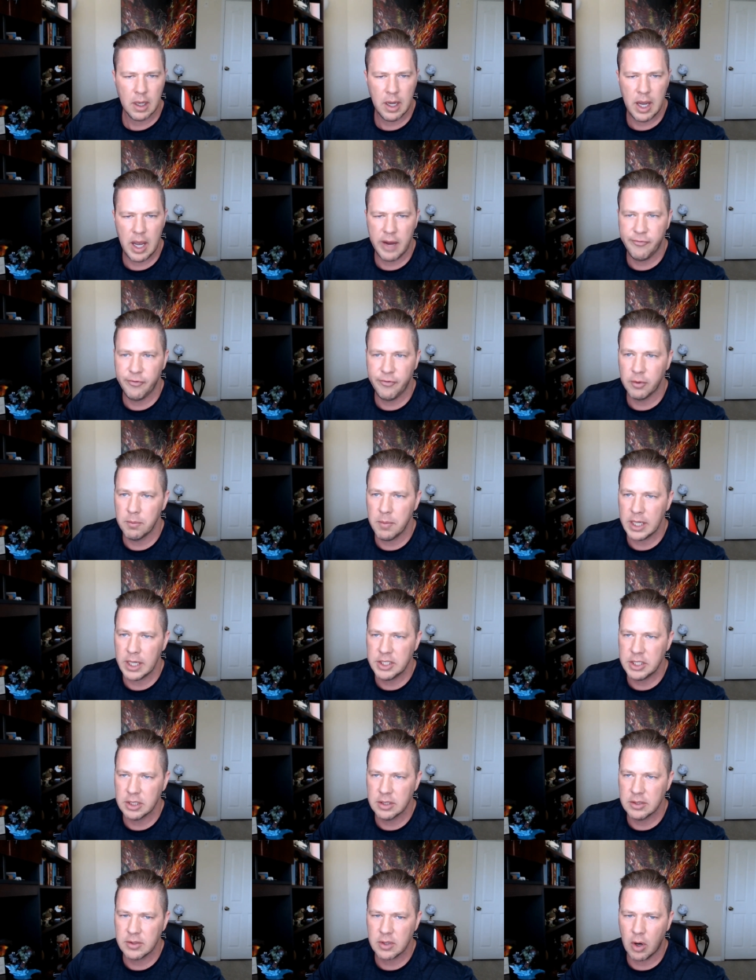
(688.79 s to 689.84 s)

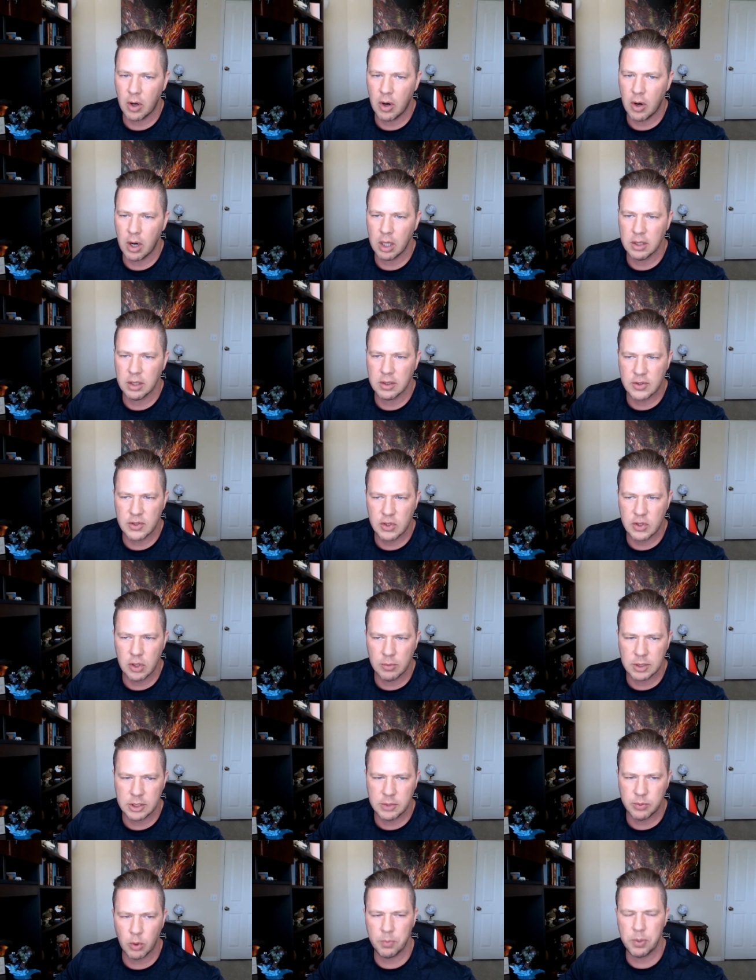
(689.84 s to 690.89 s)
Affirmations are so
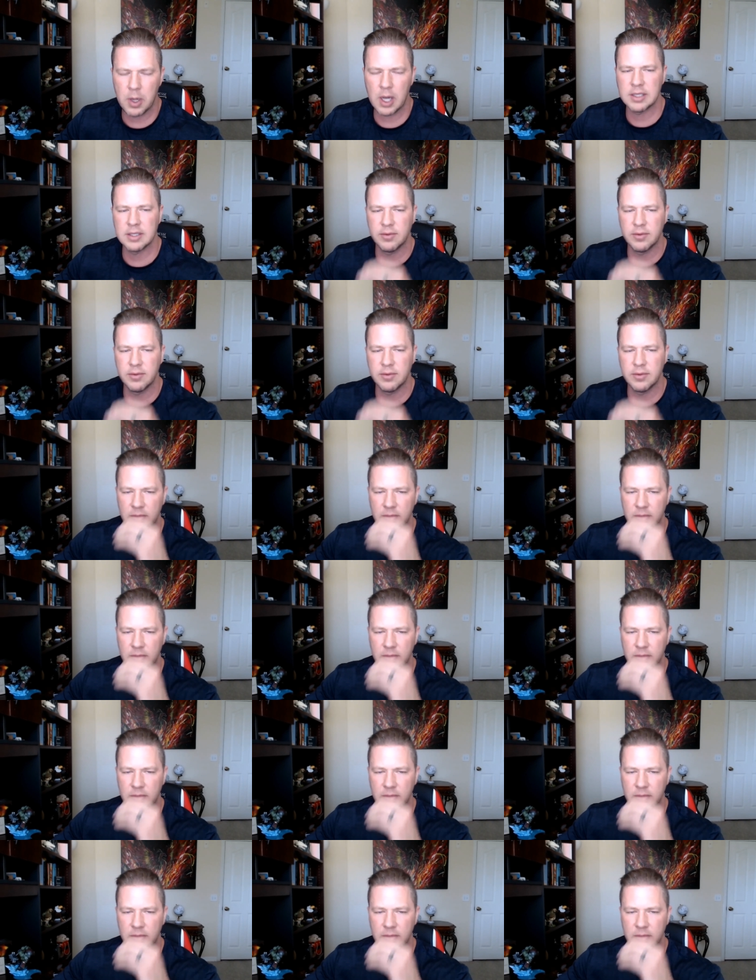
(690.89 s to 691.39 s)
much more positive